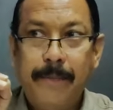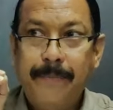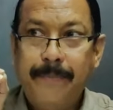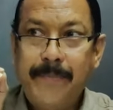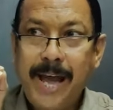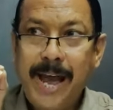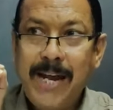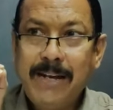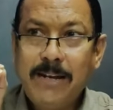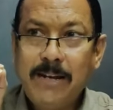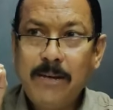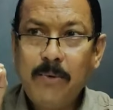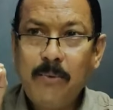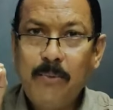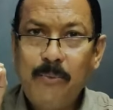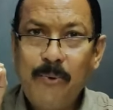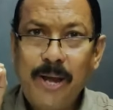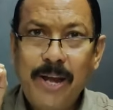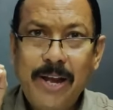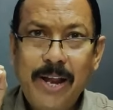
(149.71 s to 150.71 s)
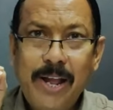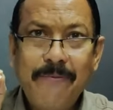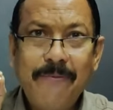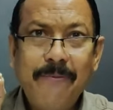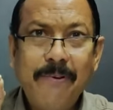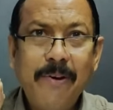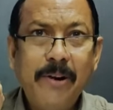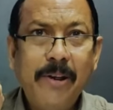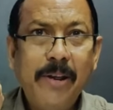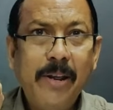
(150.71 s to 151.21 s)
that
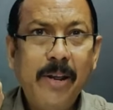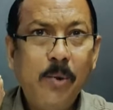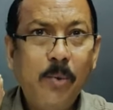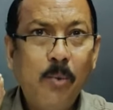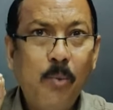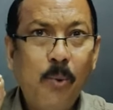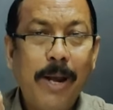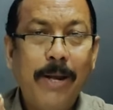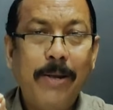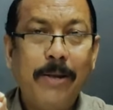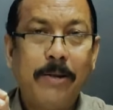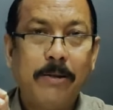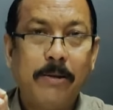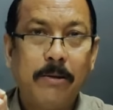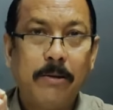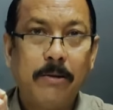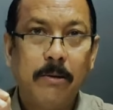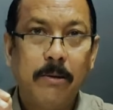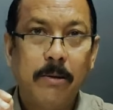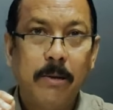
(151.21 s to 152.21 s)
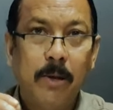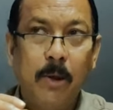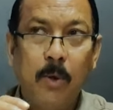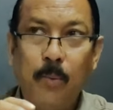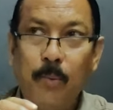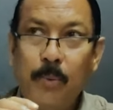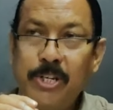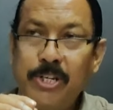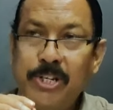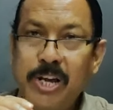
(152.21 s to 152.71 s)
wherever he went,
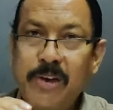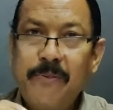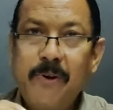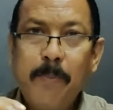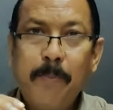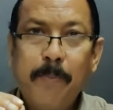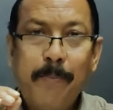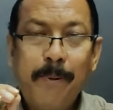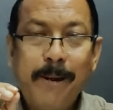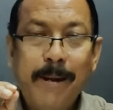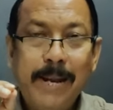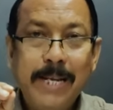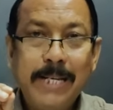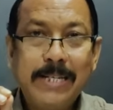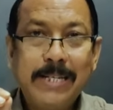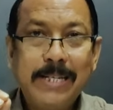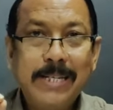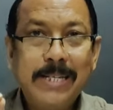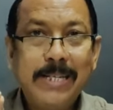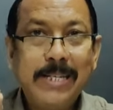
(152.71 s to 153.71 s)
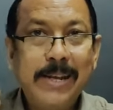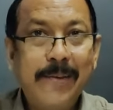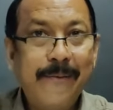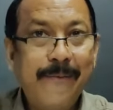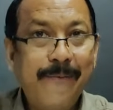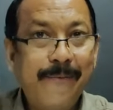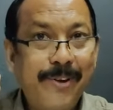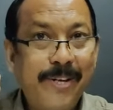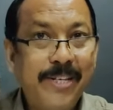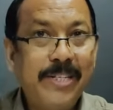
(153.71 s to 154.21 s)
whichever places he
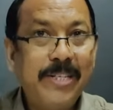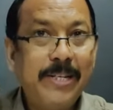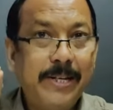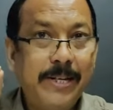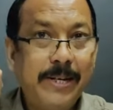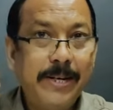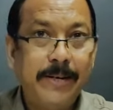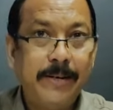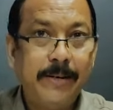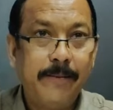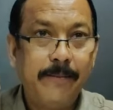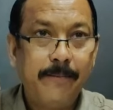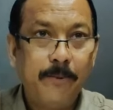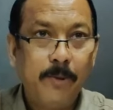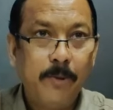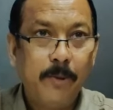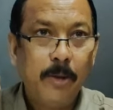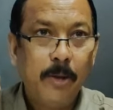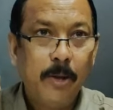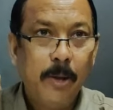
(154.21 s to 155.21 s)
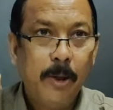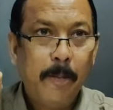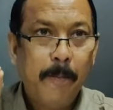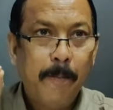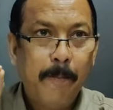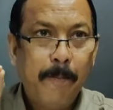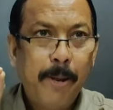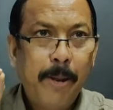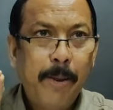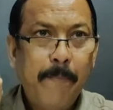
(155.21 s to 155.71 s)
visited,
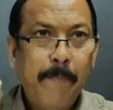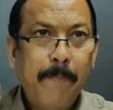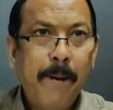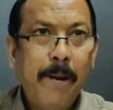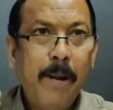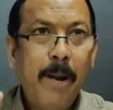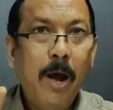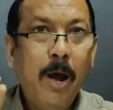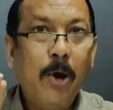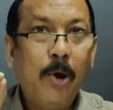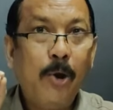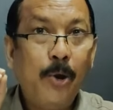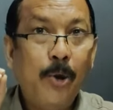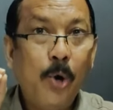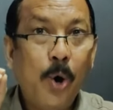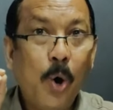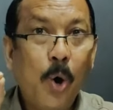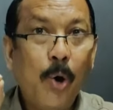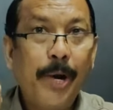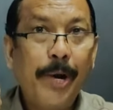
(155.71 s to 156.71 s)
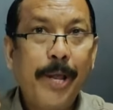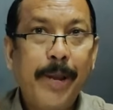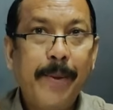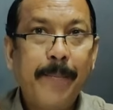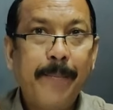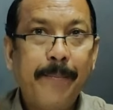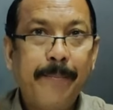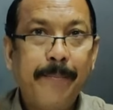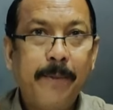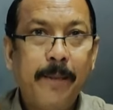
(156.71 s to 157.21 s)
people adored
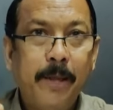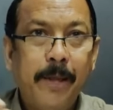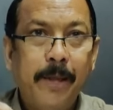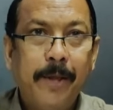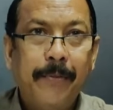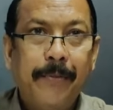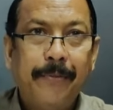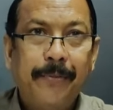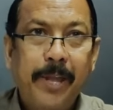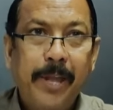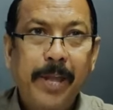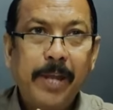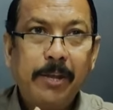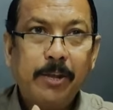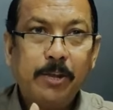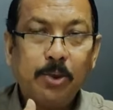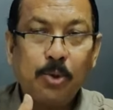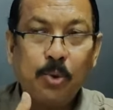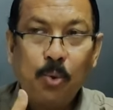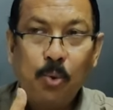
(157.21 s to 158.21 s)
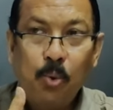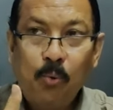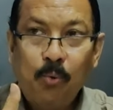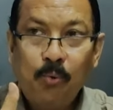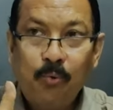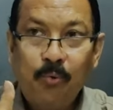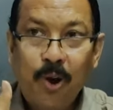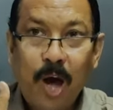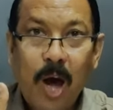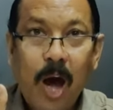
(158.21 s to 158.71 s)
him. They threw
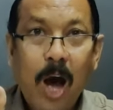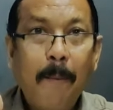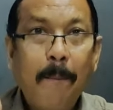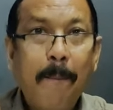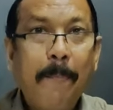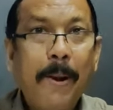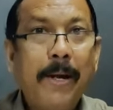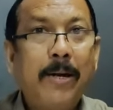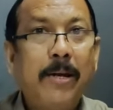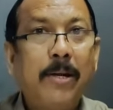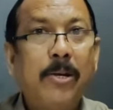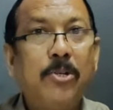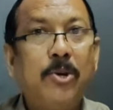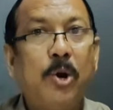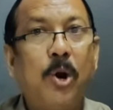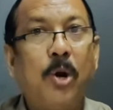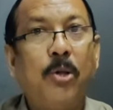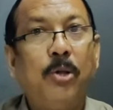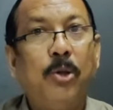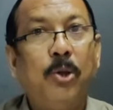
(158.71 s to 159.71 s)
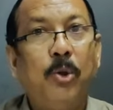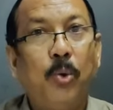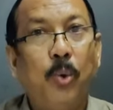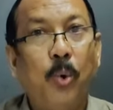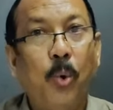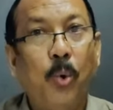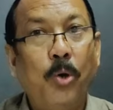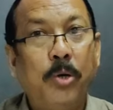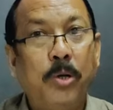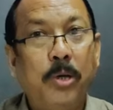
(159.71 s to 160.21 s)
flower petals on the
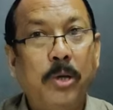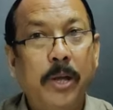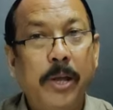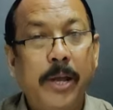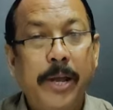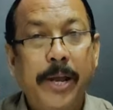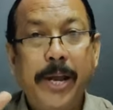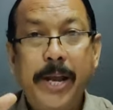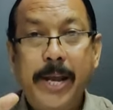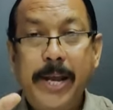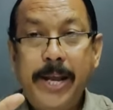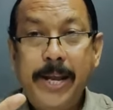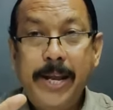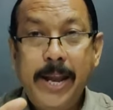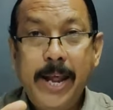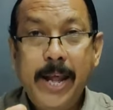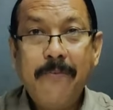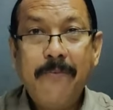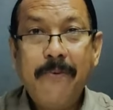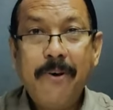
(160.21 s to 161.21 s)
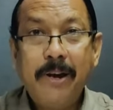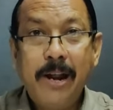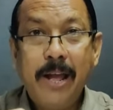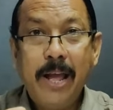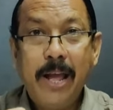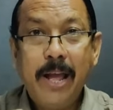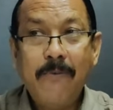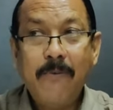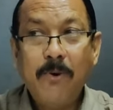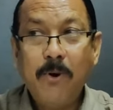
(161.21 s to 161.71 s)
road. He never
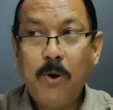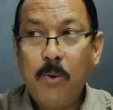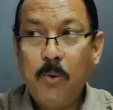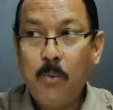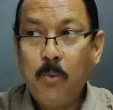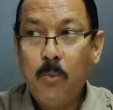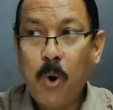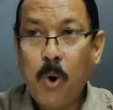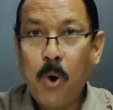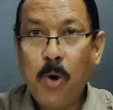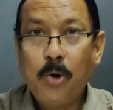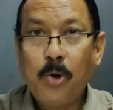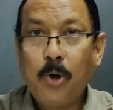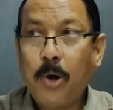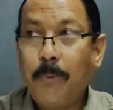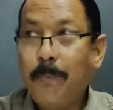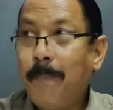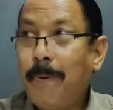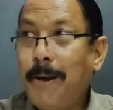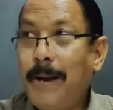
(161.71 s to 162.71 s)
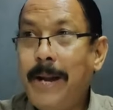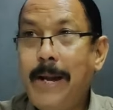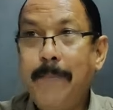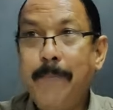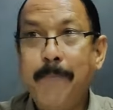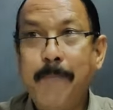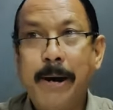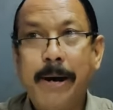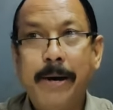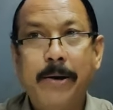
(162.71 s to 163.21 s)
ever walked on plain
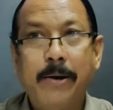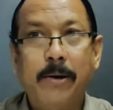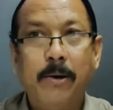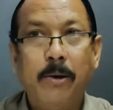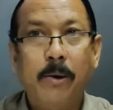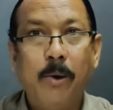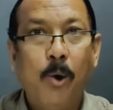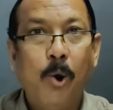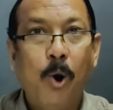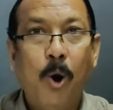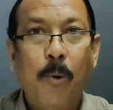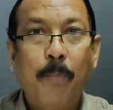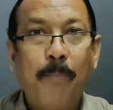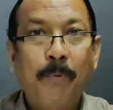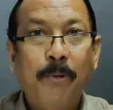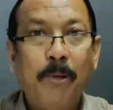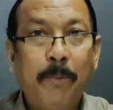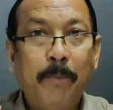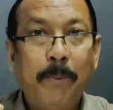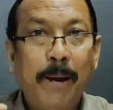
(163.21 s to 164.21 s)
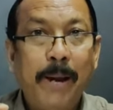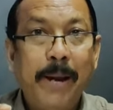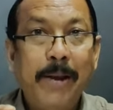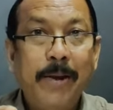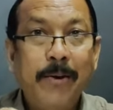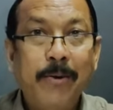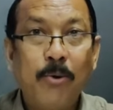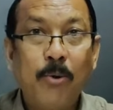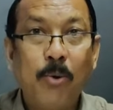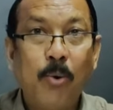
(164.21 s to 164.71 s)
mud of the plain
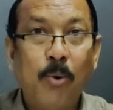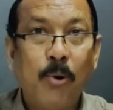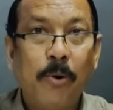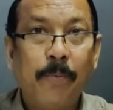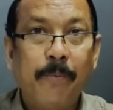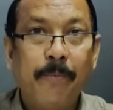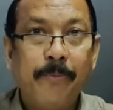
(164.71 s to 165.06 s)
road.